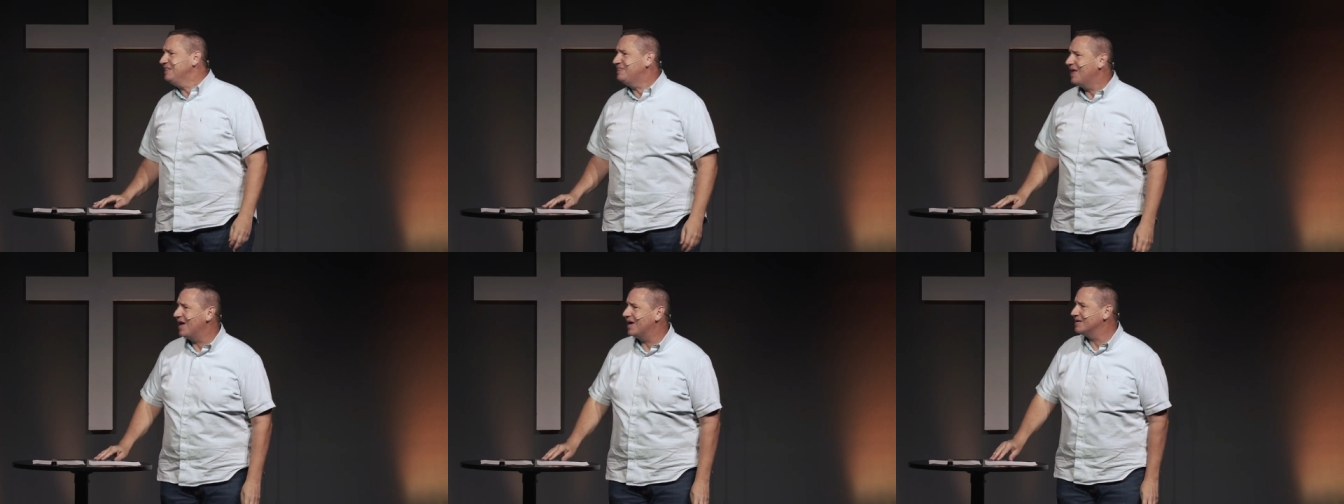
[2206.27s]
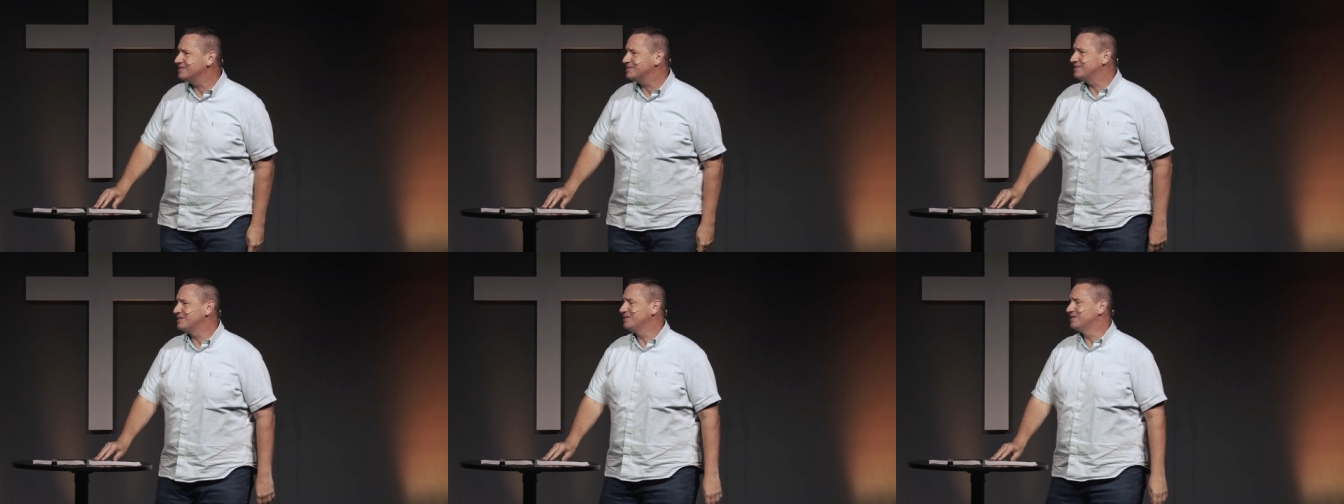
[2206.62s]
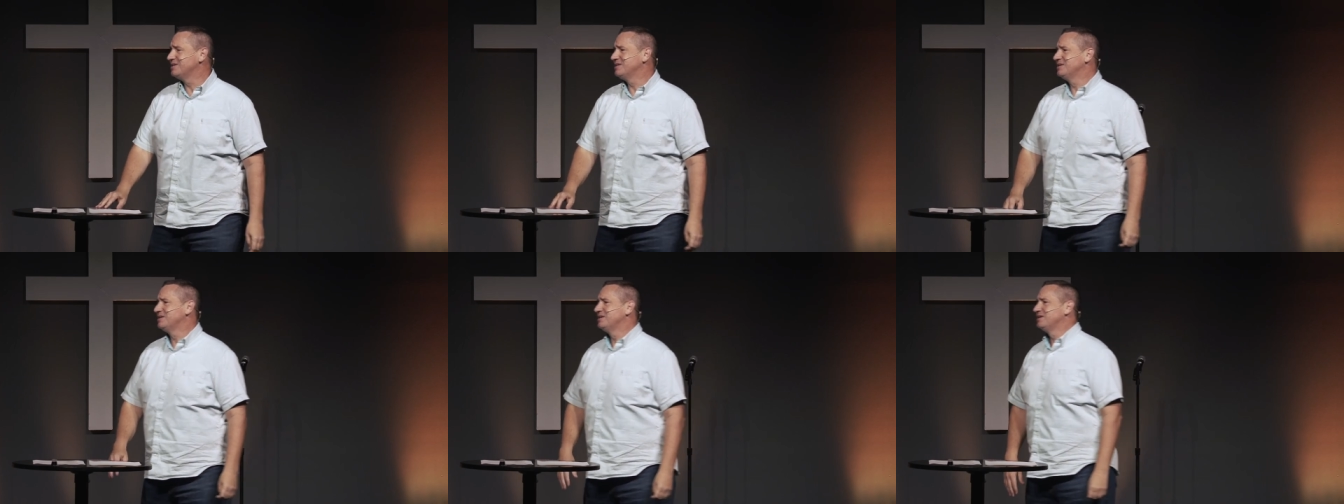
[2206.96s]
that.
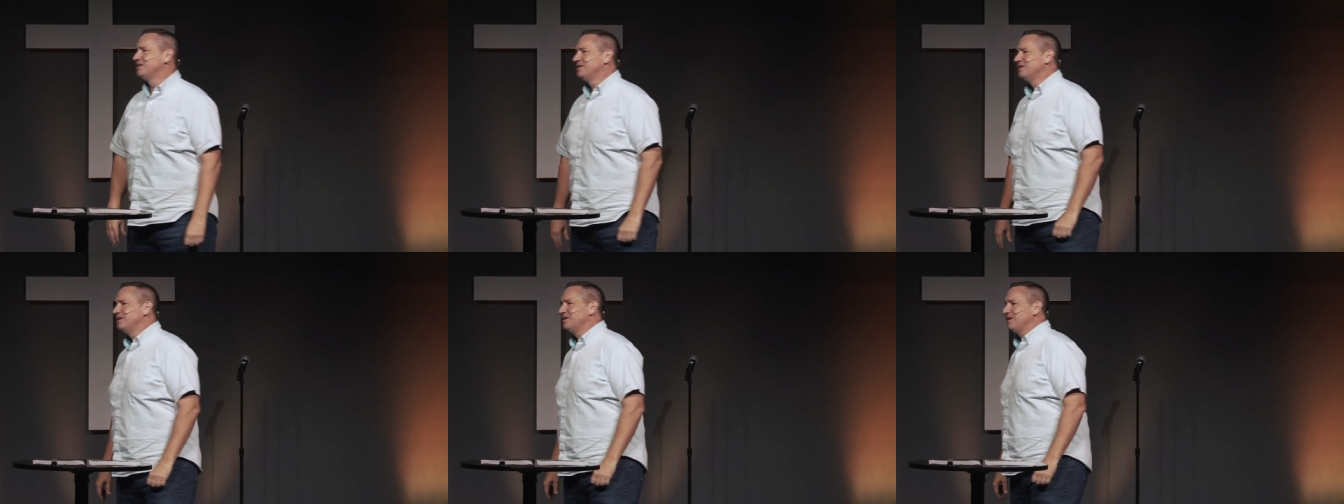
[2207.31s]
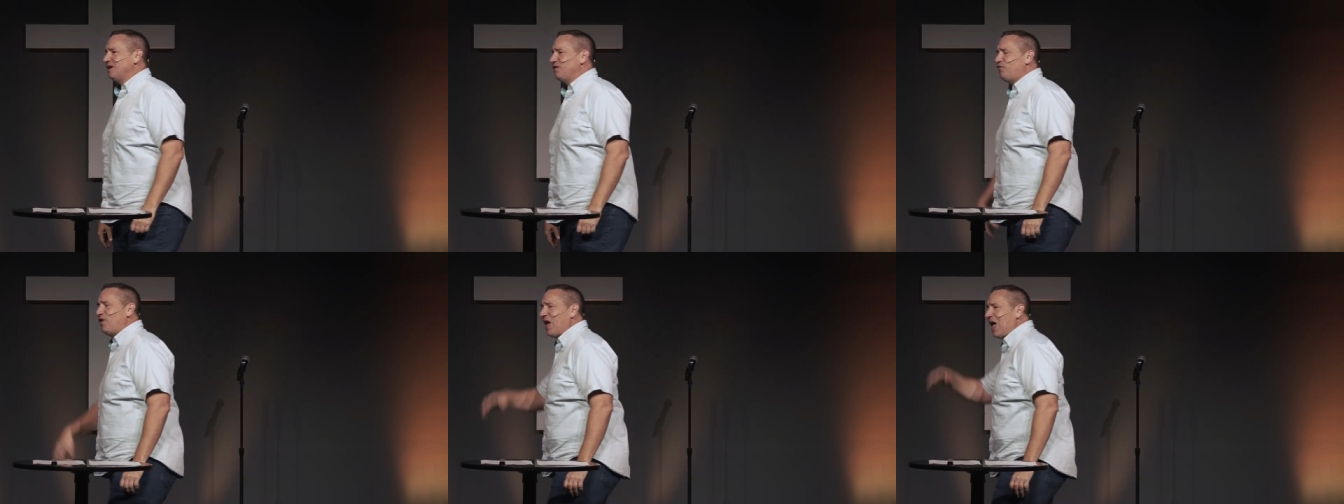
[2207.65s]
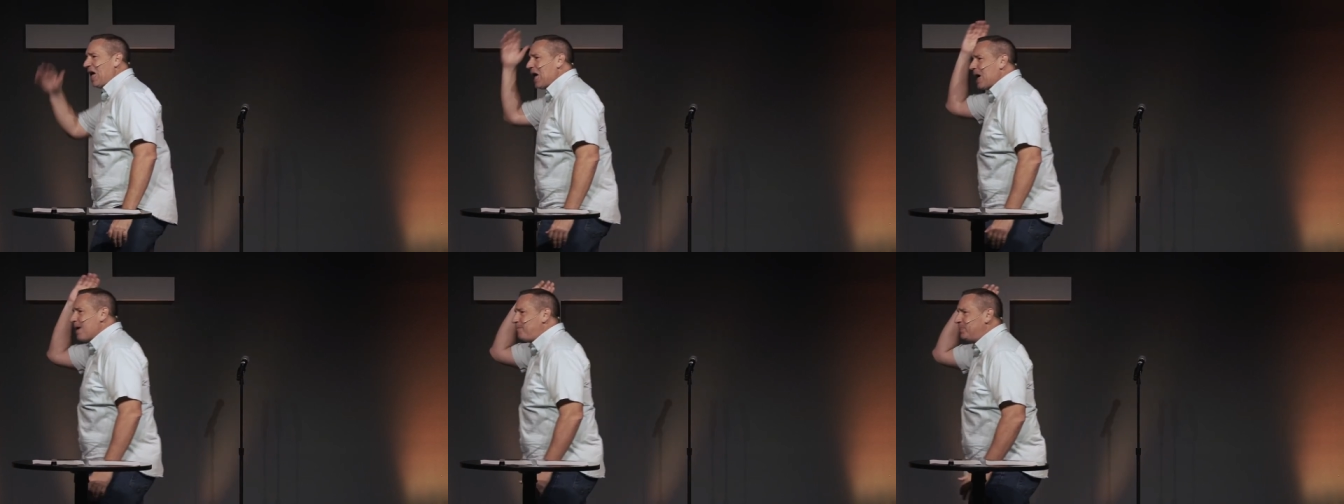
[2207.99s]
If it
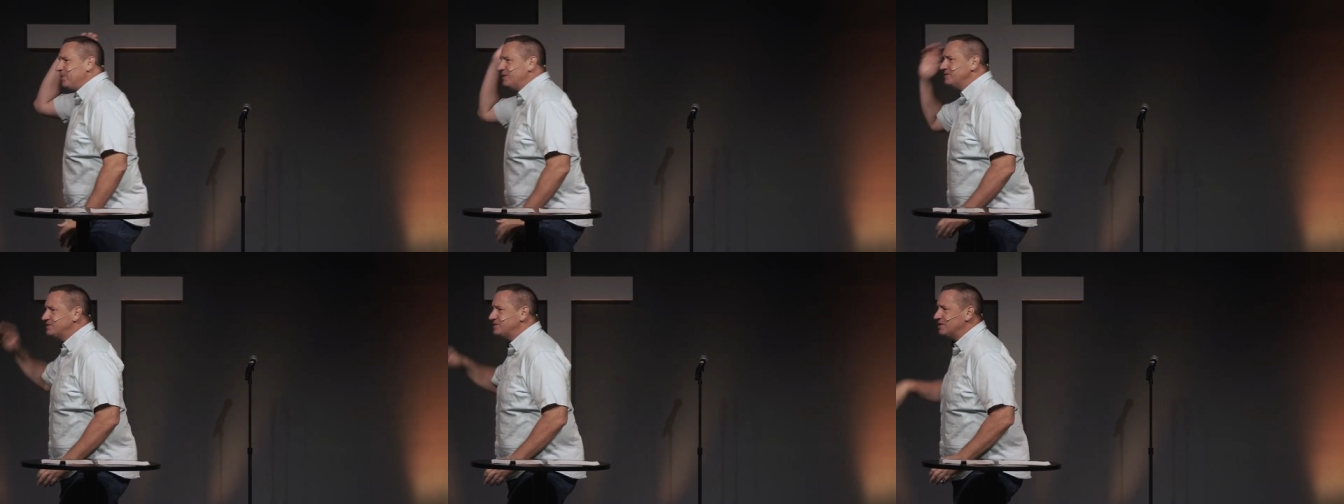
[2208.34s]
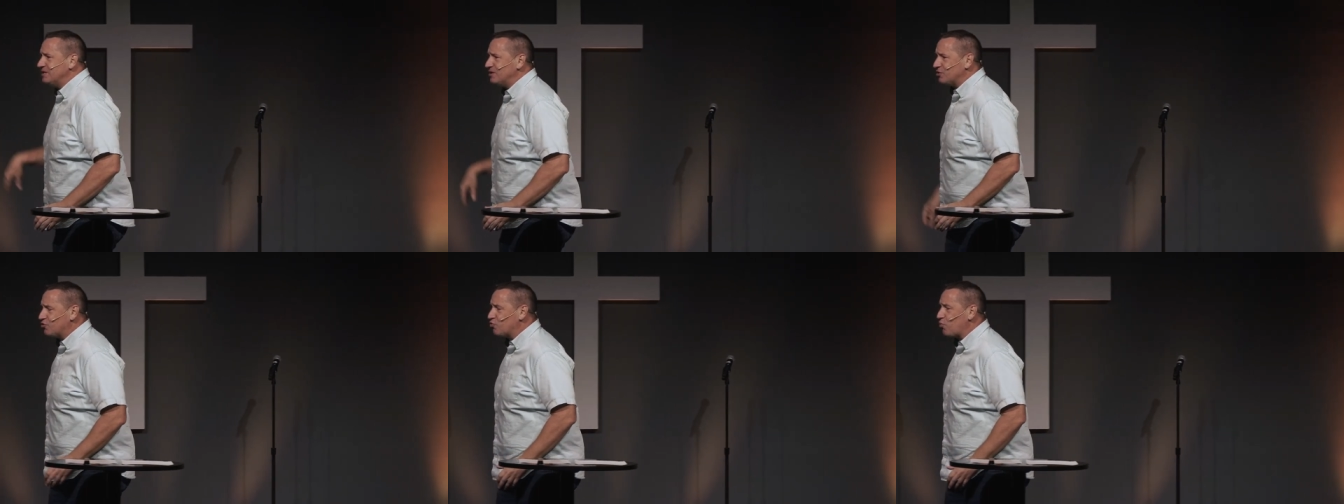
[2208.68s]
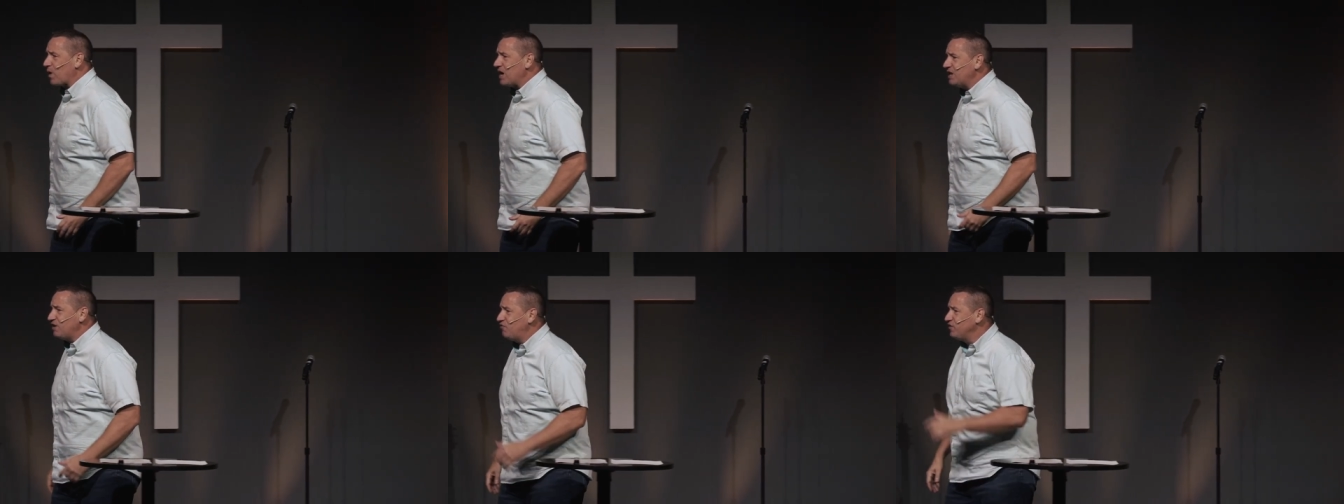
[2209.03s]
happens,
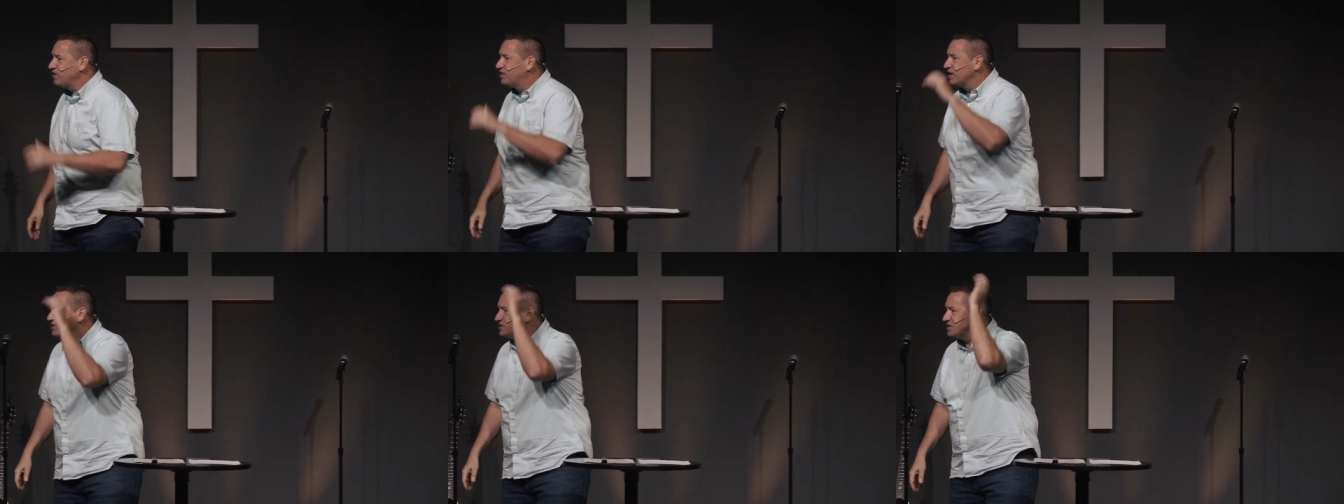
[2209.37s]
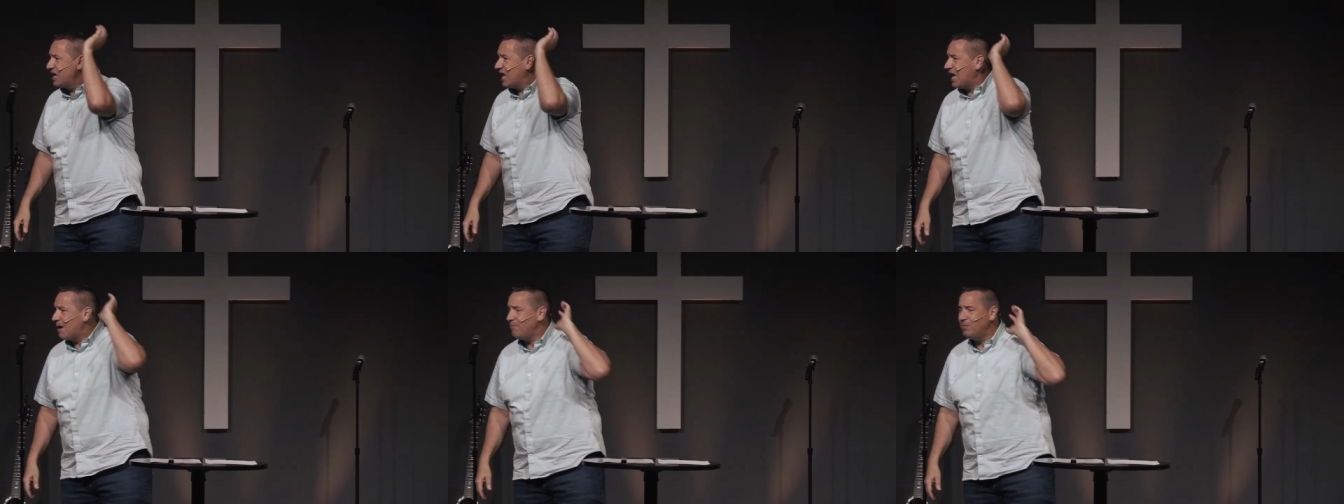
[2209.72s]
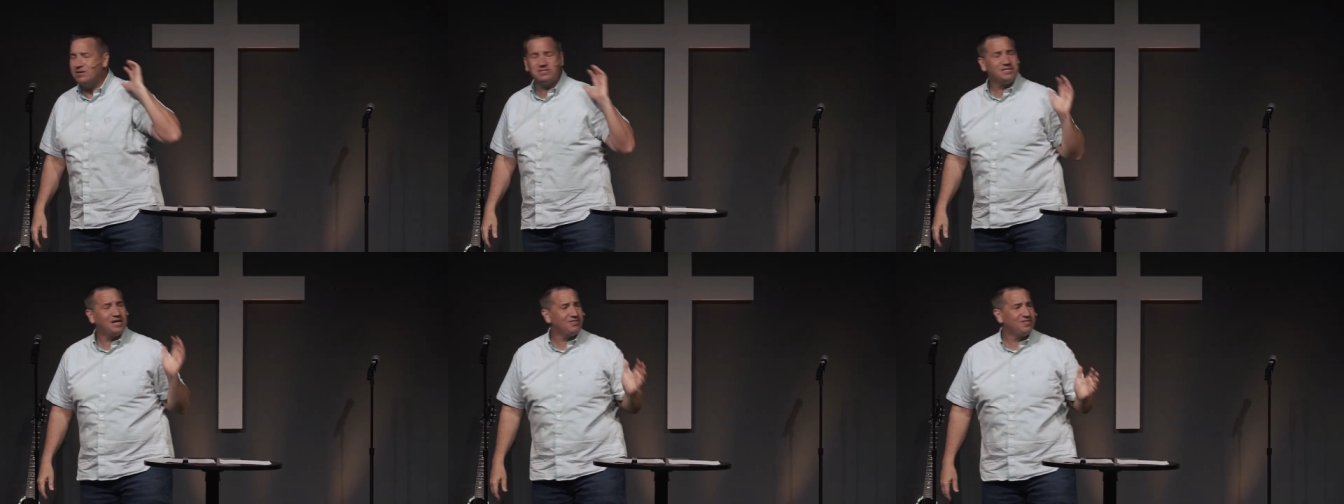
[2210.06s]
great. If it doesn't happen, it's not